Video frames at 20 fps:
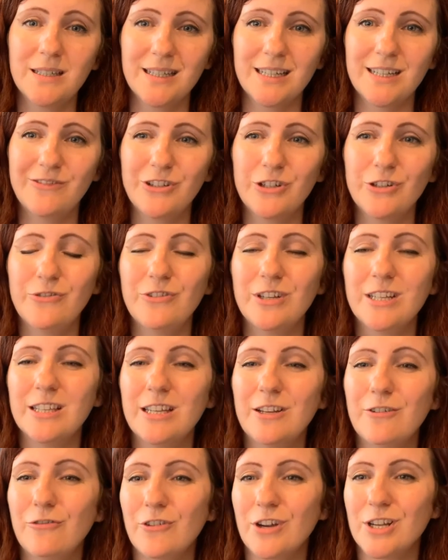if you're
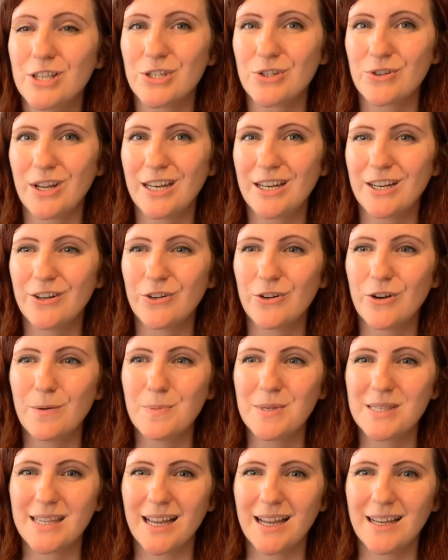feeling frustrated or
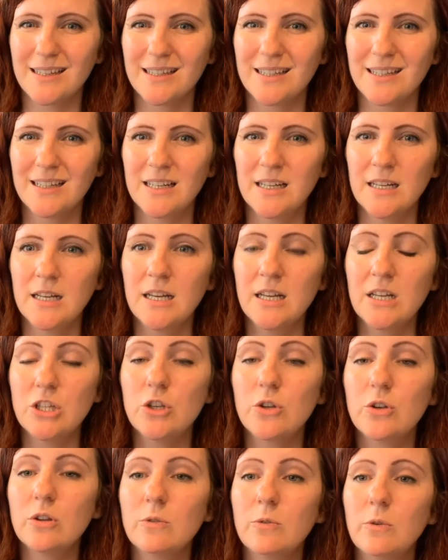upset.
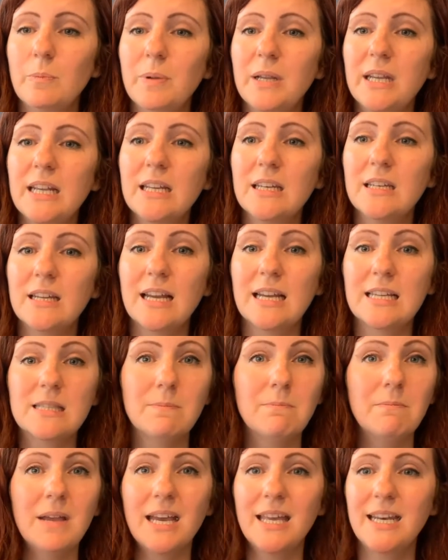You can repeat as
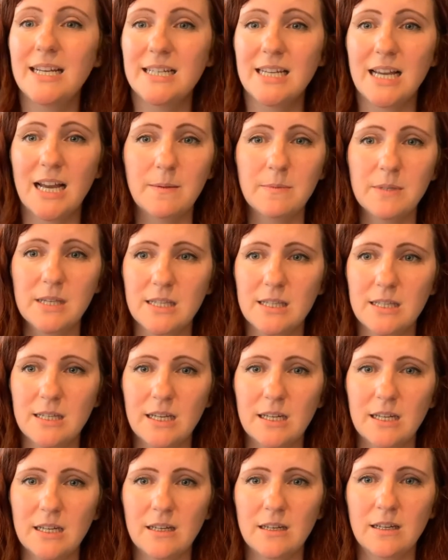many times as
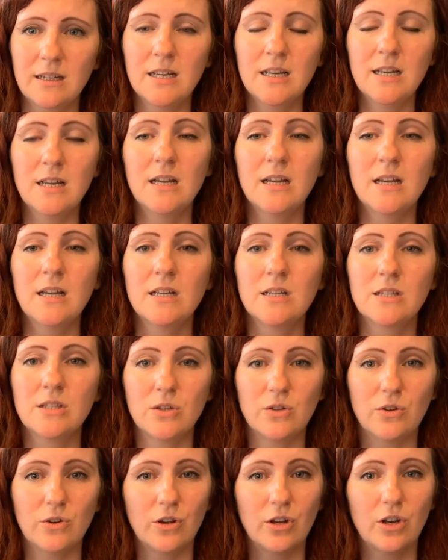needed. So
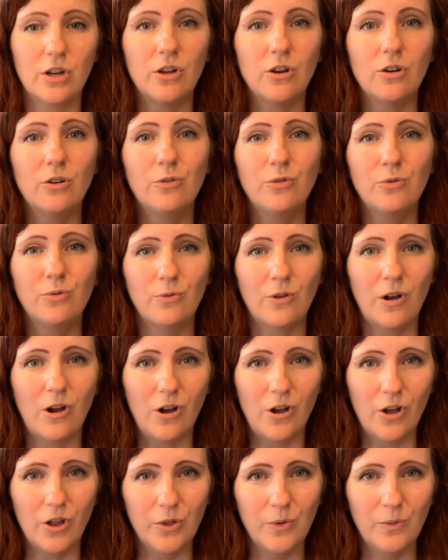you're going to go
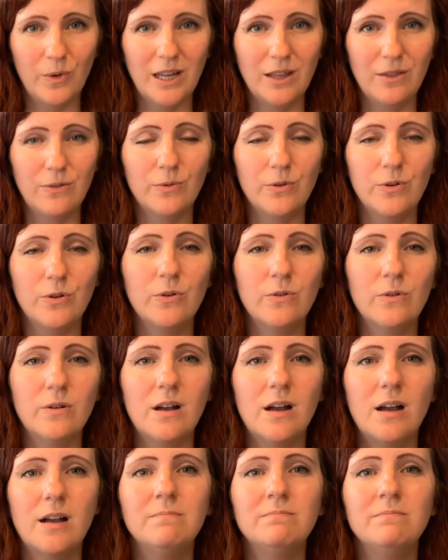all the way through,
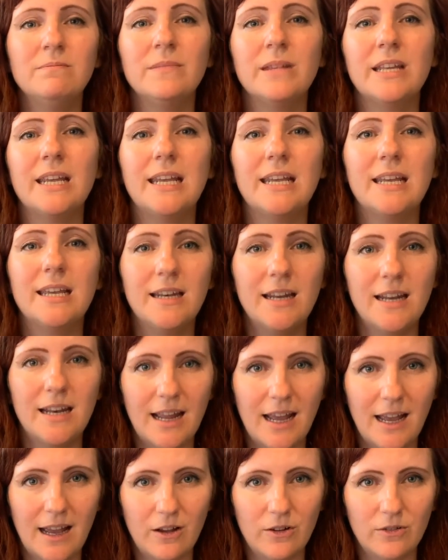in and
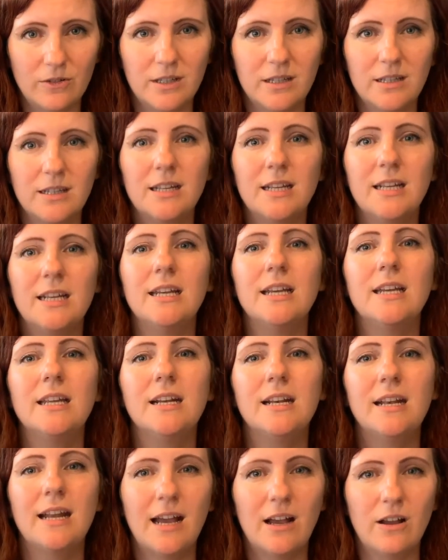out, in
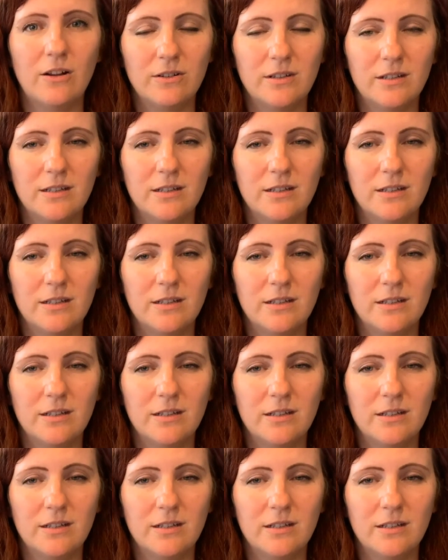and out,